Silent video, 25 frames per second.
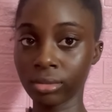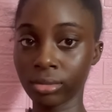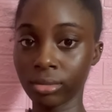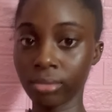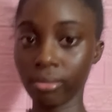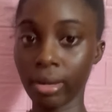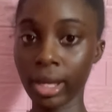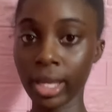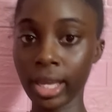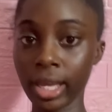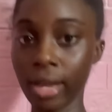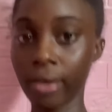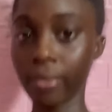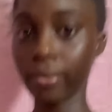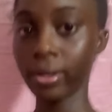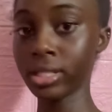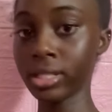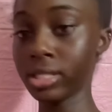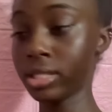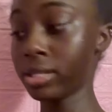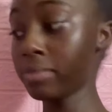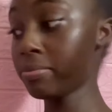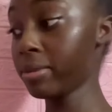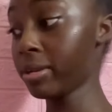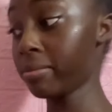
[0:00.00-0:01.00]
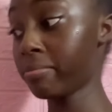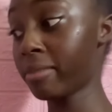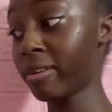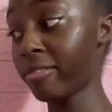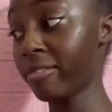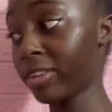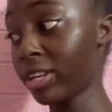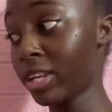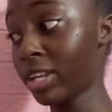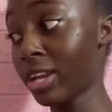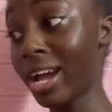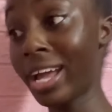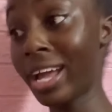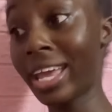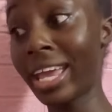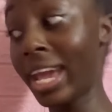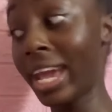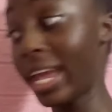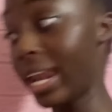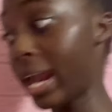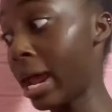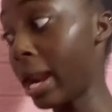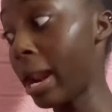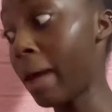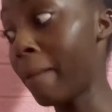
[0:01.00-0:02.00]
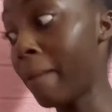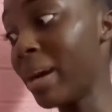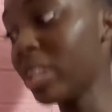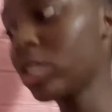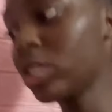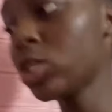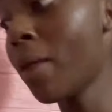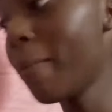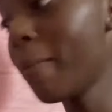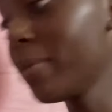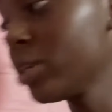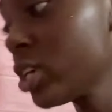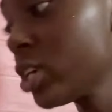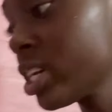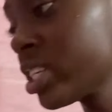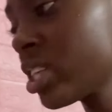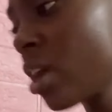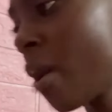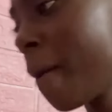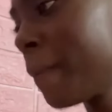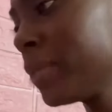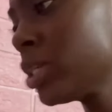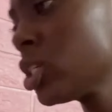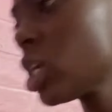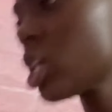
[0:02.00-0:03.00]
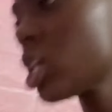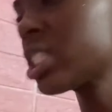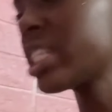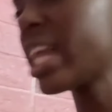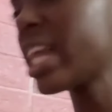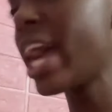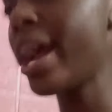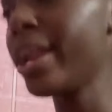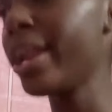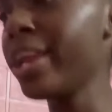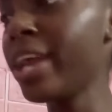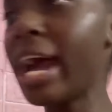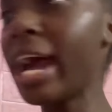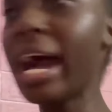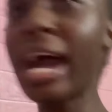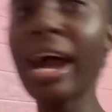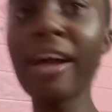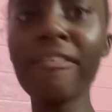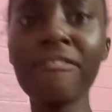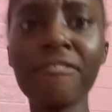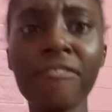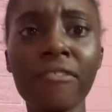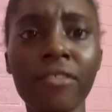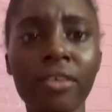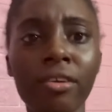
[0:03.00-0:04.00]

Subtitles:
My camera wants to be in my video again, and I'm gonna show my dress. I'm gonna just tidy off.